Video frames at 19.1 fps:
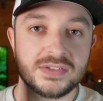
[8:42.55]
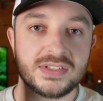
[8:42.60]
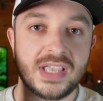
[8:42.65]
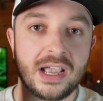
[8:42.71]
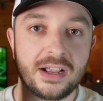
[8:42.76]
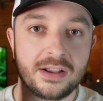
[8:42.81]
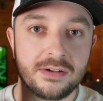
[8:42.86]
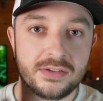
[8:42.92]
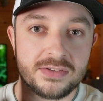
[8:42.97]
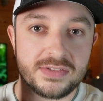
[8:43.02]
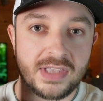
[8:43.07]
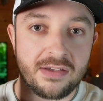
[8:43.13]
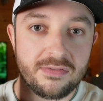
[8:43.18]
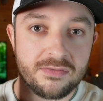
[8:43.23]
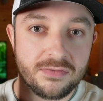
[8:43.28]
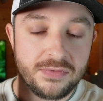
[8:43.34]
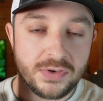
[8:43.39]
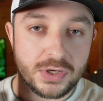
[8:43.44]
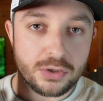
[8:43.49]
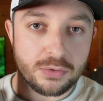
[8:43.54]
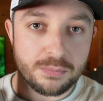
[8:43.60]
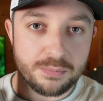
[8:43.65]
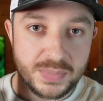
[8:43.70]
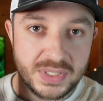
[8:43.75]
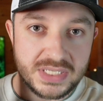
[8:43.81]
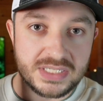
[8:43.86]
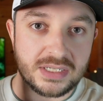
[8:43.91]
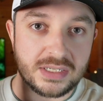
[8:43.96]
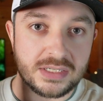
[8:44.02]
a 7-figure
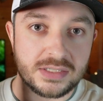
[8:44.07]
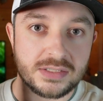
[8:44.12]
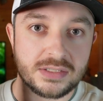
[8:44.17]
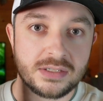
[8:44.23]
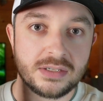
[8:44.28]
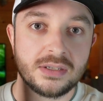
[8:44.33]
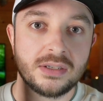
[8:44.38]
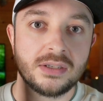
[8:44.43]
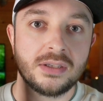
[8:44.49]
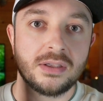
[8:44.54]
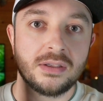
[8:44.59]
business